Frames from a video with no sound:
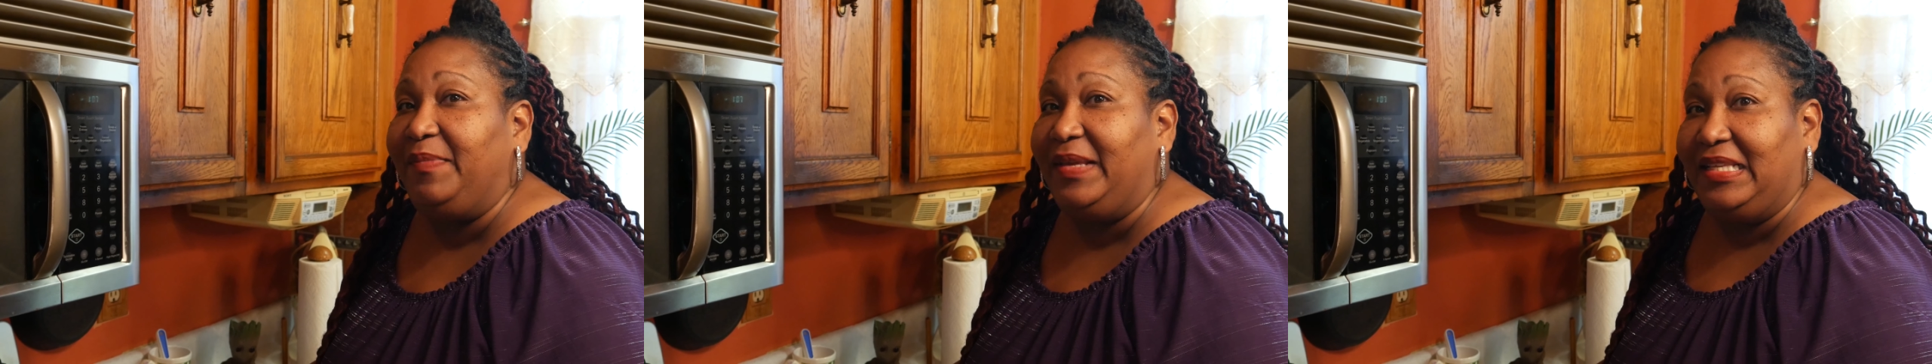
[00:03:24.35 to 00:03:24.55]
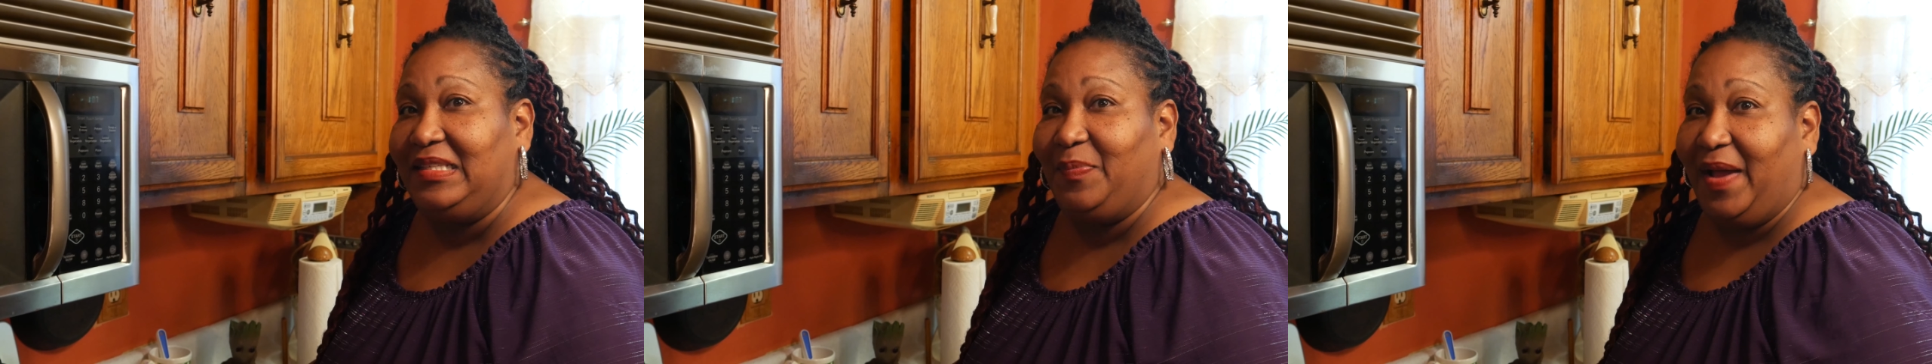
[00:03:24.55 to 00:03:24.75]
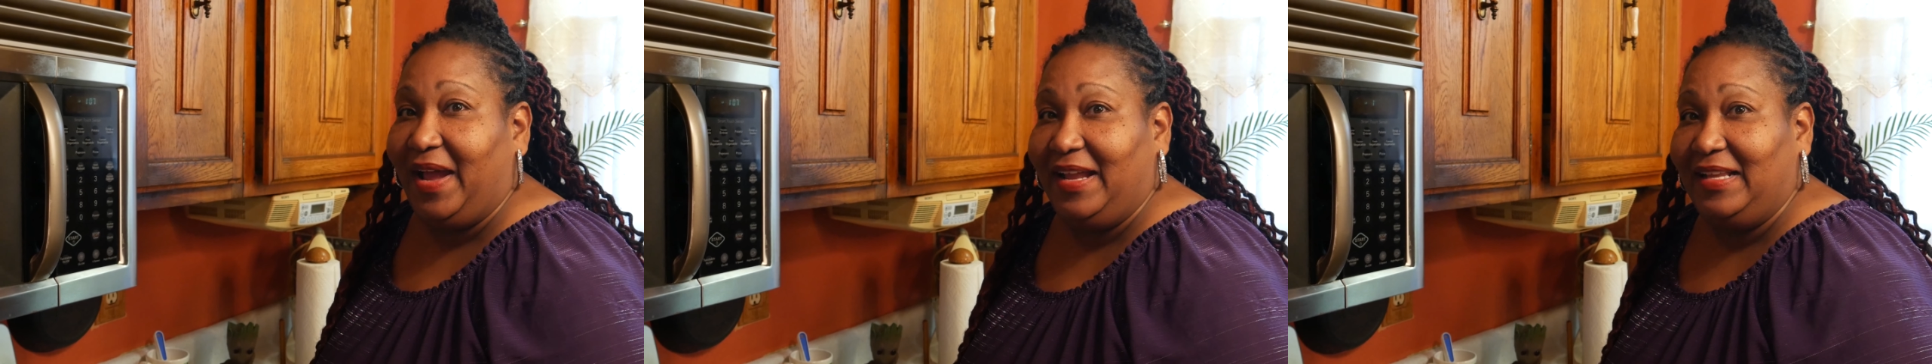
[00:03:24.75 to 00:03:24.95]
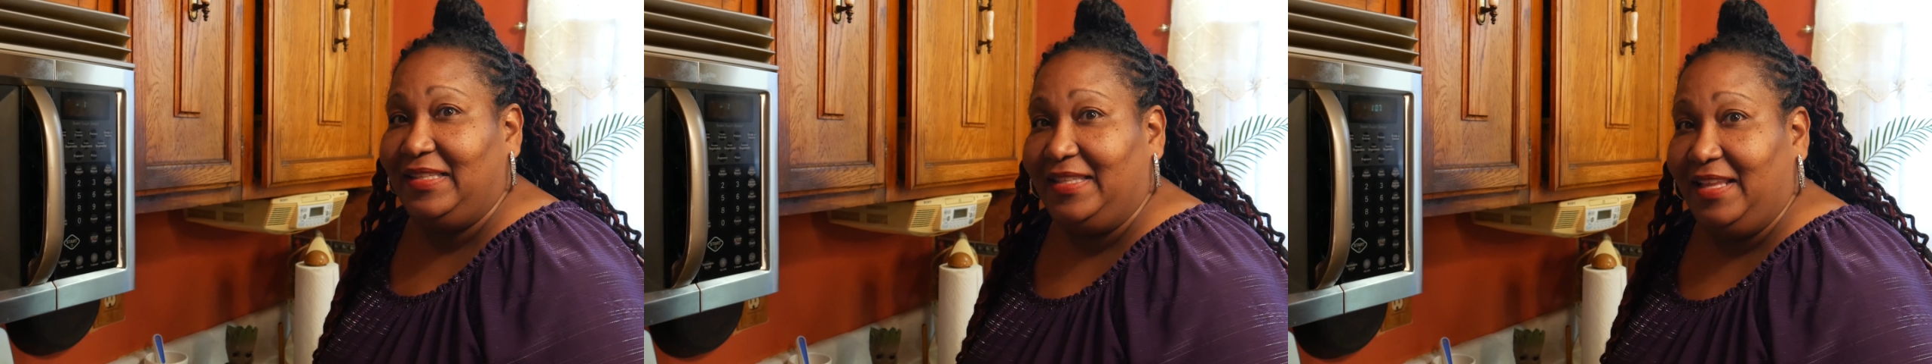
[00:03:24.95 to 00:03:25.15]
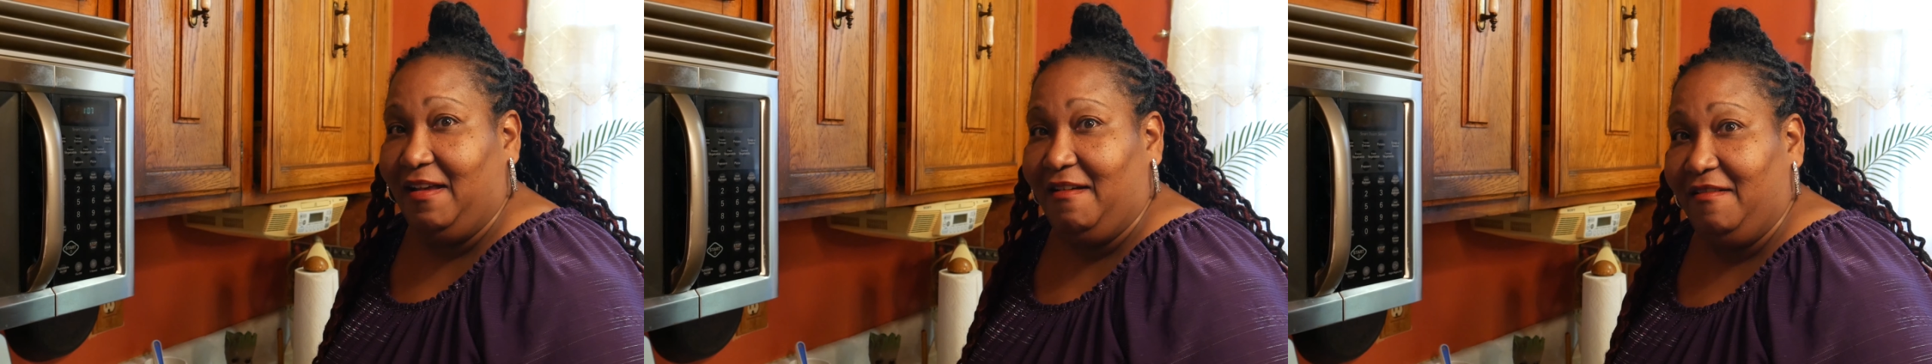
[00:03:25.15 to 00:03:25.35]
means by
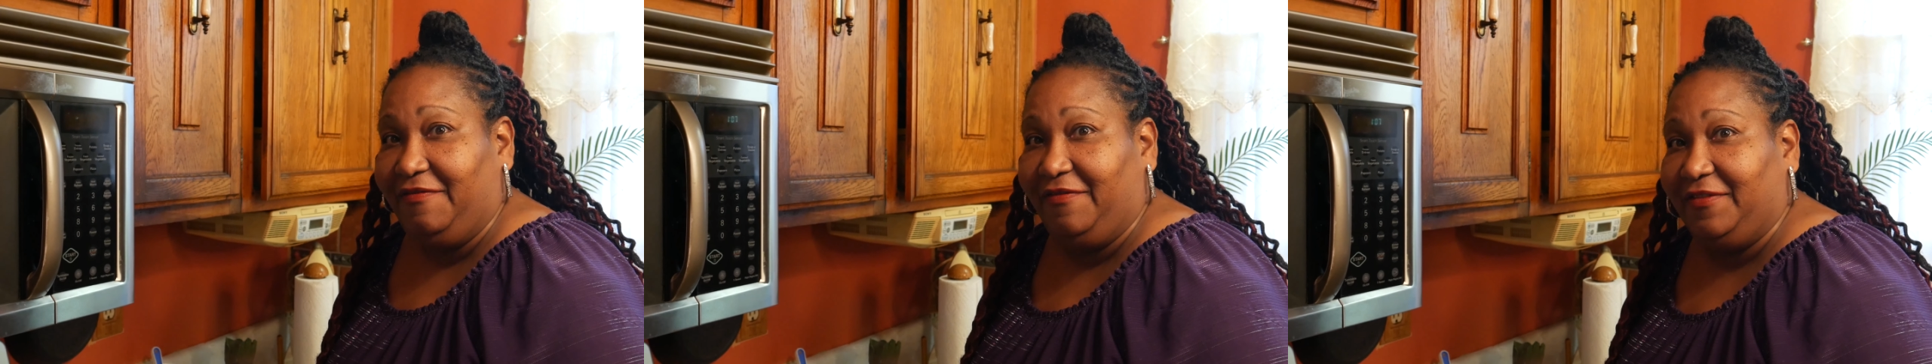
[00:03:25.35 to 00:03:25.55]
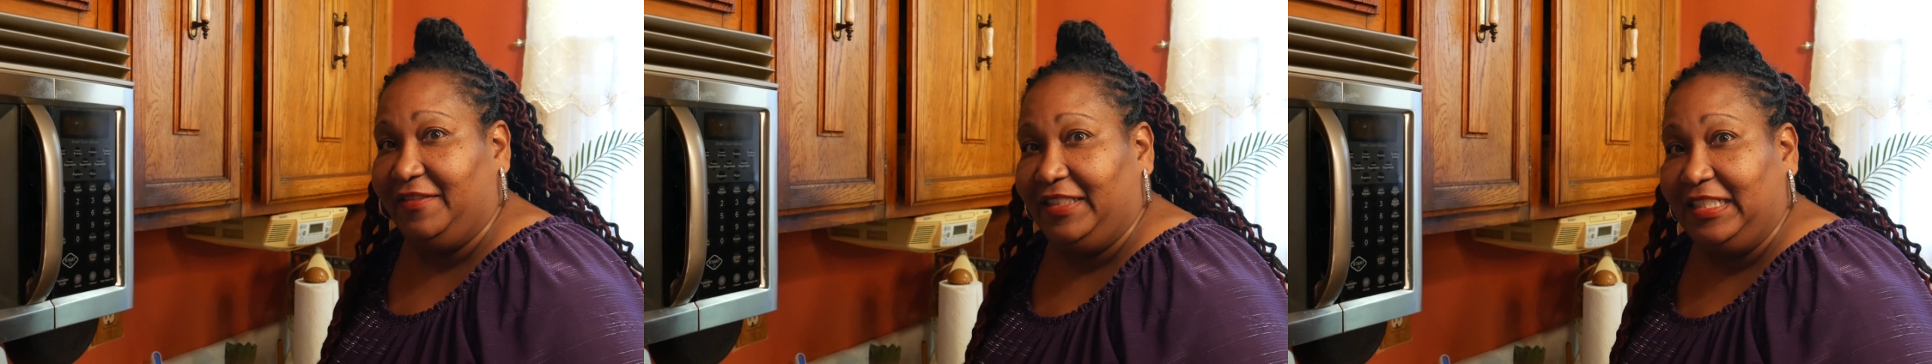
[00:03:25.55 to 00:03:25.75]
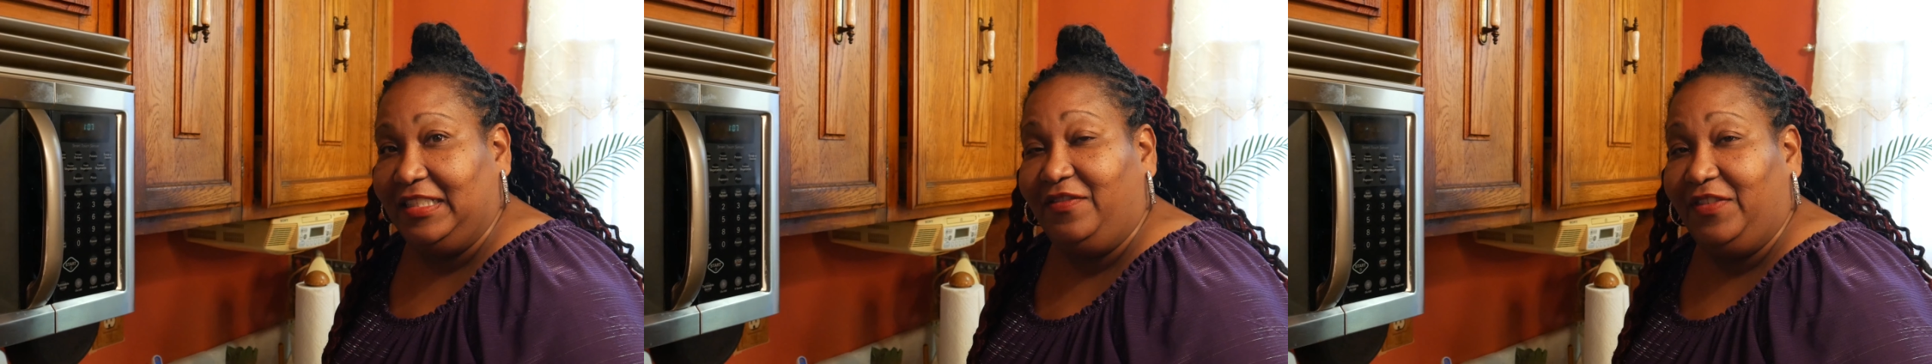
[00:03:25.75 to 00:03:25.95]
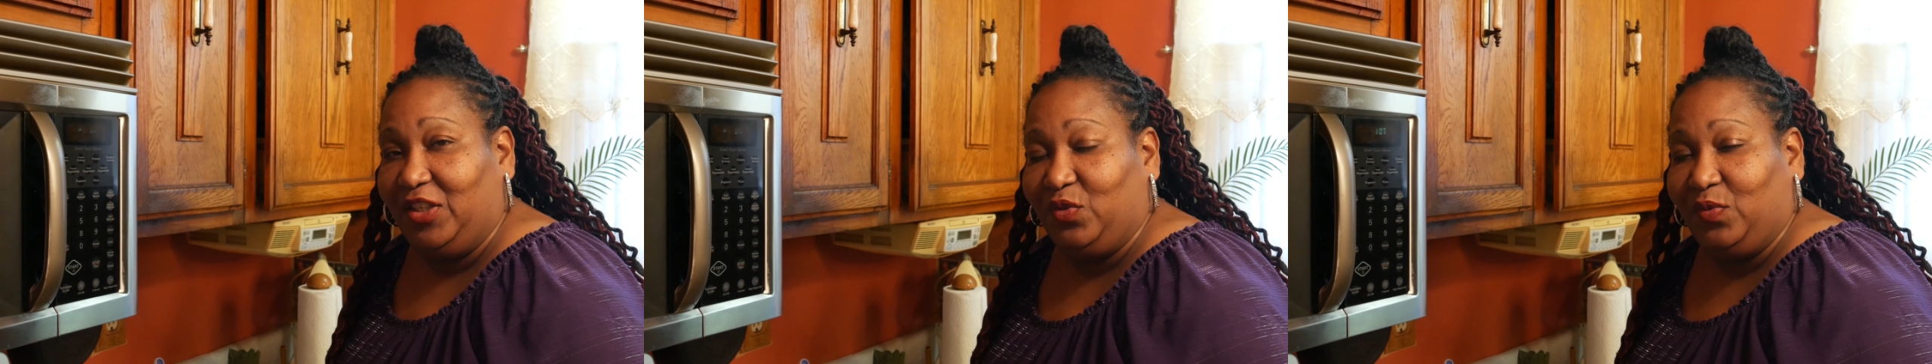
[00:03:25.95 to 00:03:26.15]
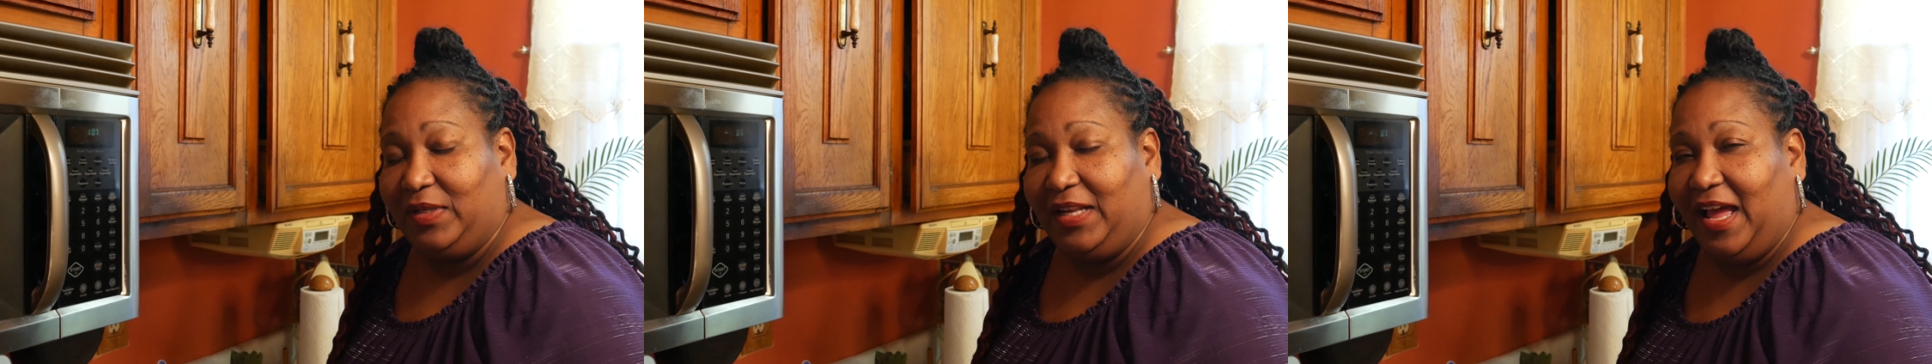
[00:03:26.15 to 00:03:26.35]
itself,
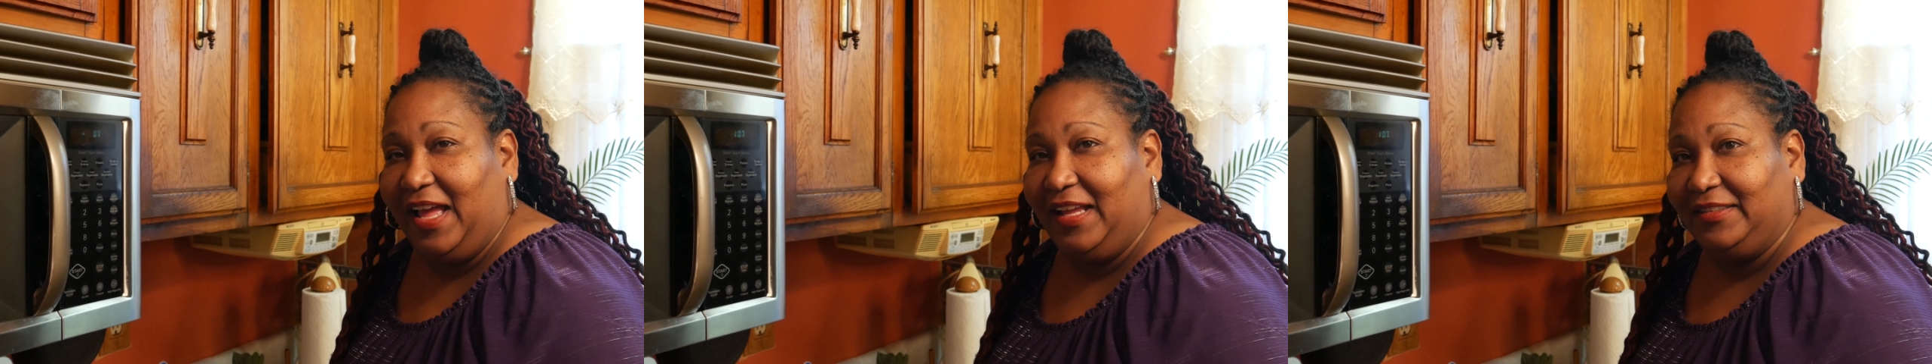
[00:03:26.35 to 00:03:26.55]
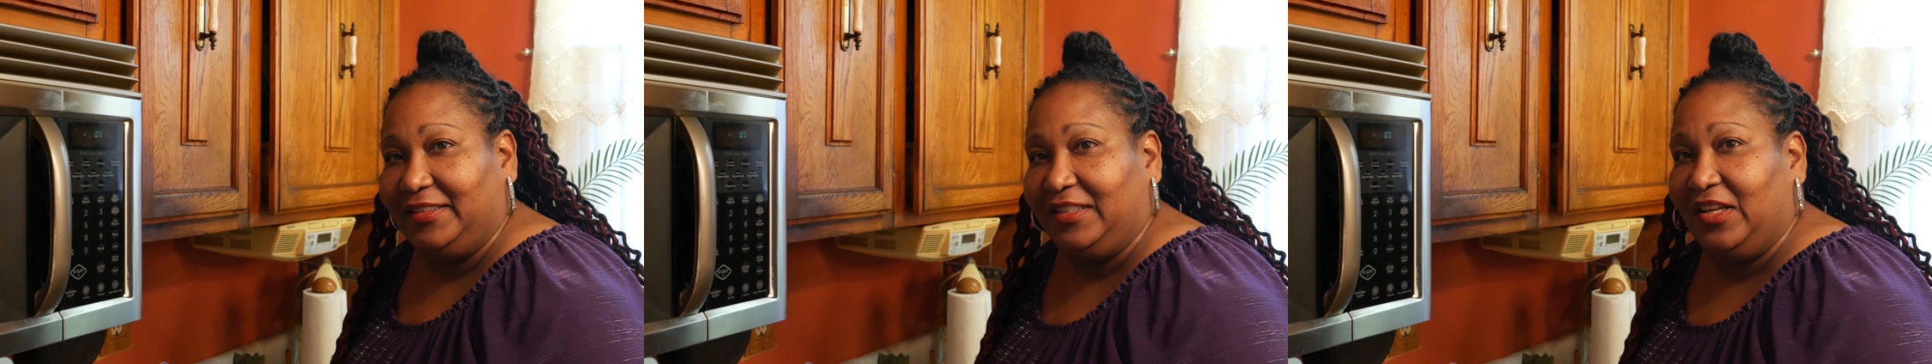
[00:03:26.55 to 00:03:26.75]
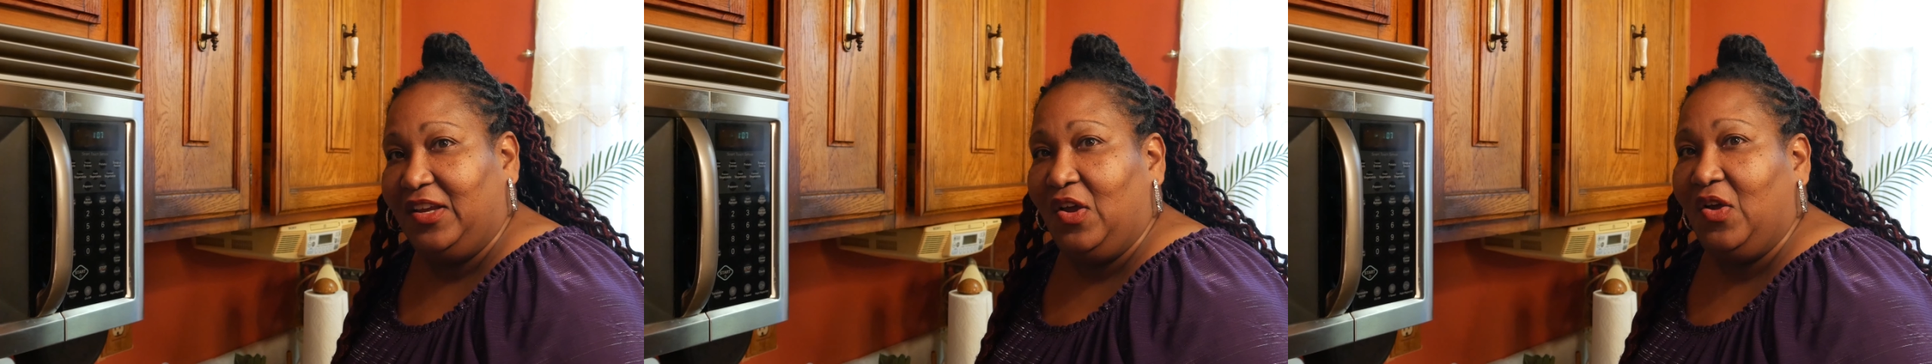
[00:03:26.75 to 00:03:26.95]
individualized.